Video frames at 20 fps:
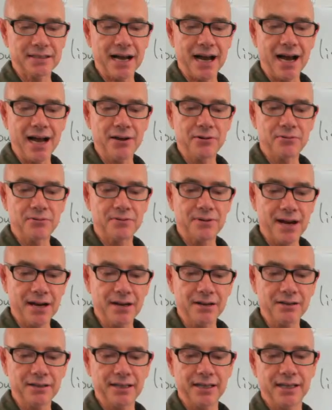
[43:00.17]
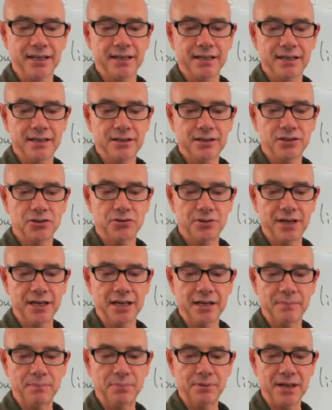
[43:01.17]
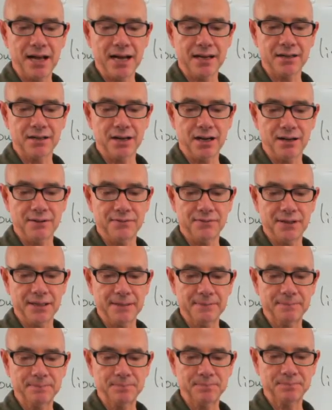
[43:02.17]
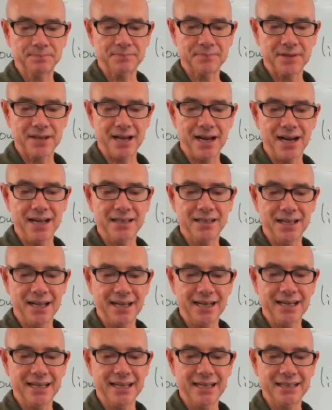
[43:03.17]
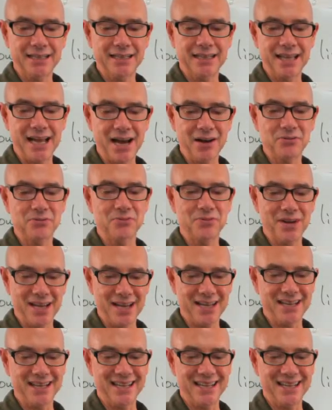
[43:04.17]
I rarely drink black coffee. I like it that way.